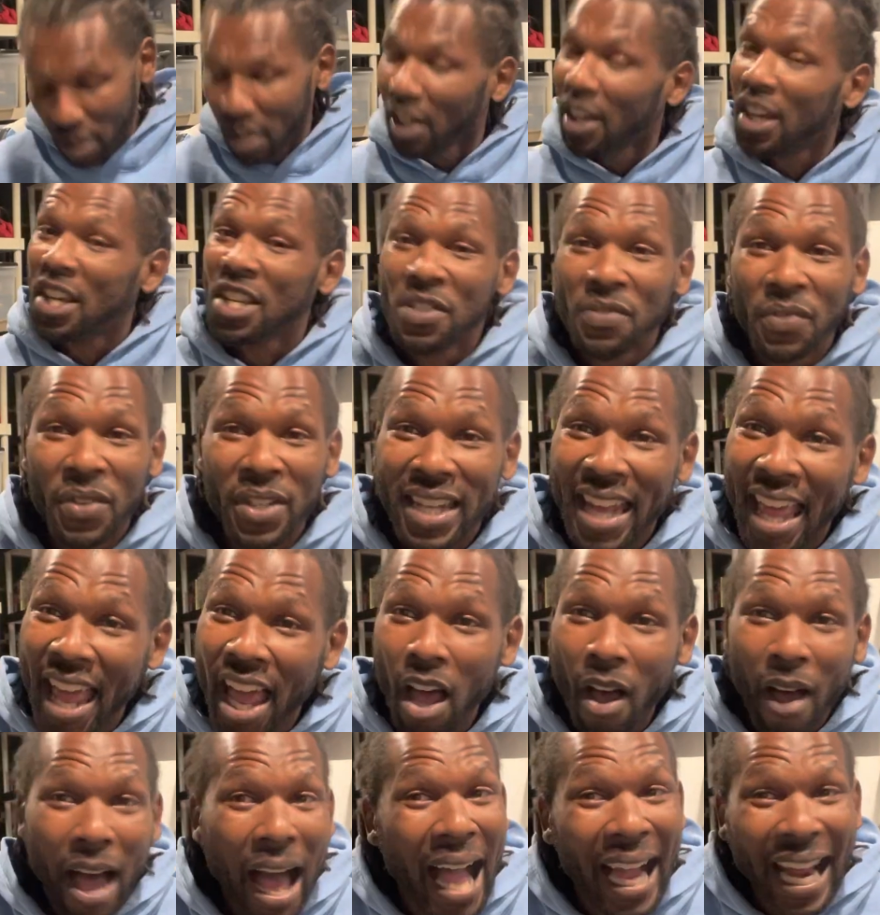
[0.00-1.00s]
Because for
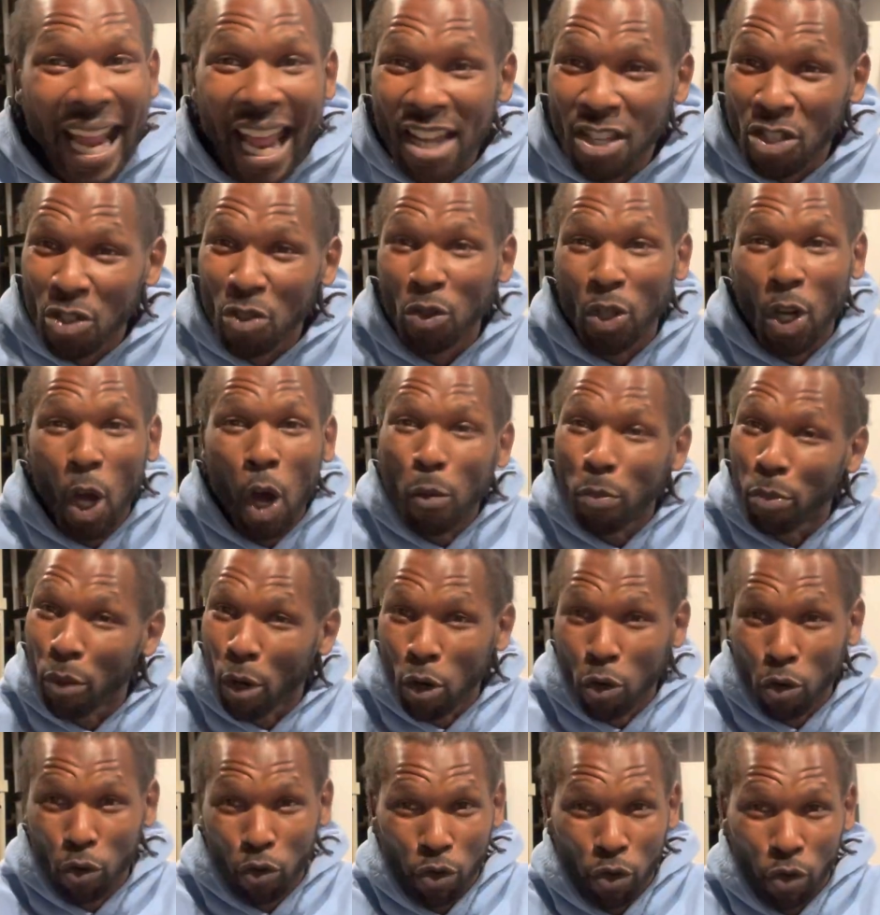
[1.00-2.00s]
now, I got two
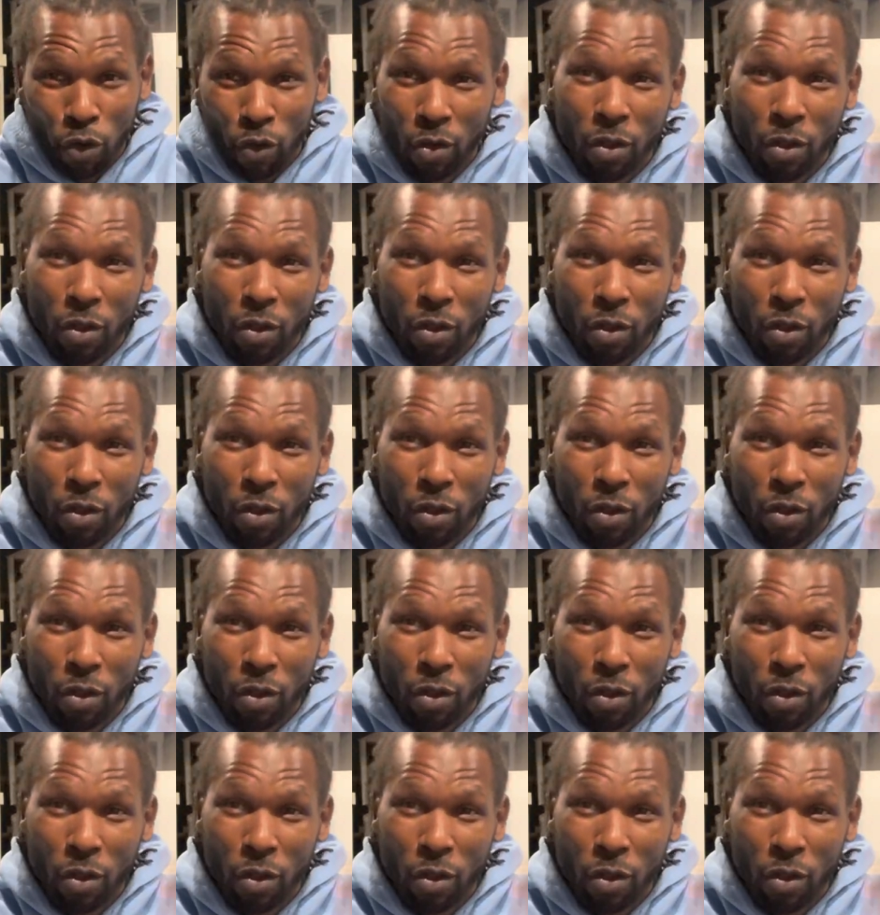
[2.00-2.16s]
GoPros.